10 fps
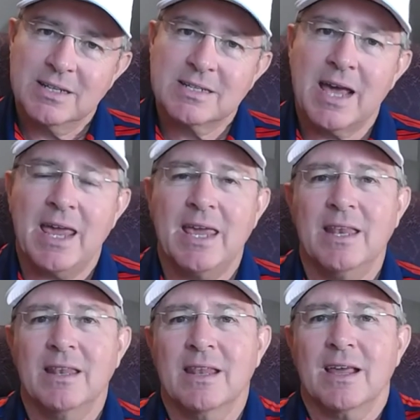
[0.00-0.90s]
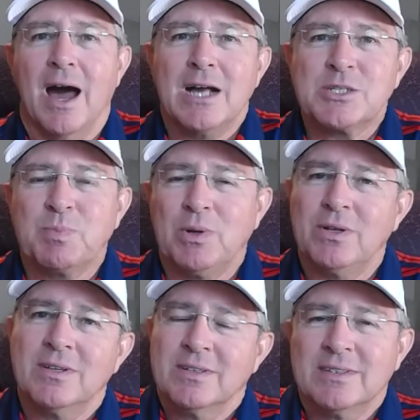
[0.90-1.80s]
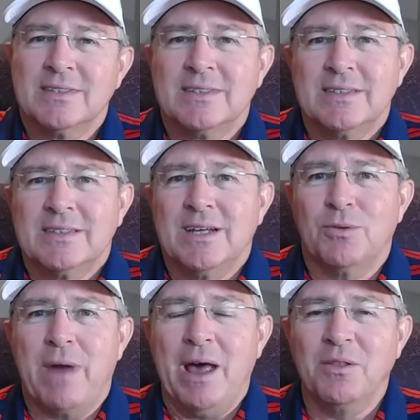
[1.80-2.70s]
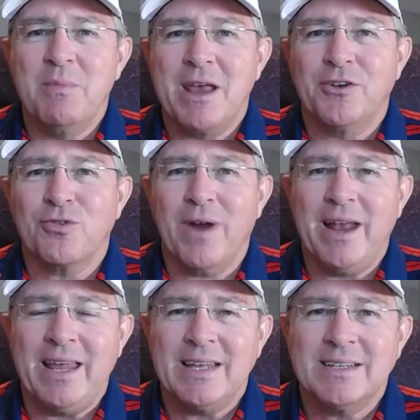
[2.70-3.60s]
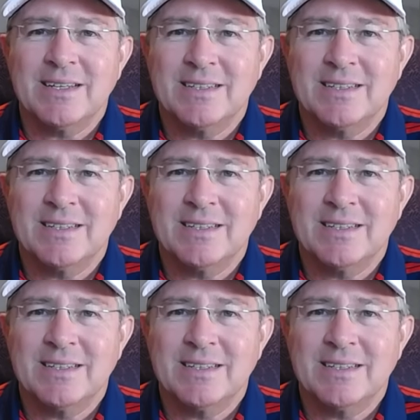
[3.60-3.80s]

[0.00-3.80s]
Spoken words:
taking the gospel around the Mediterranean.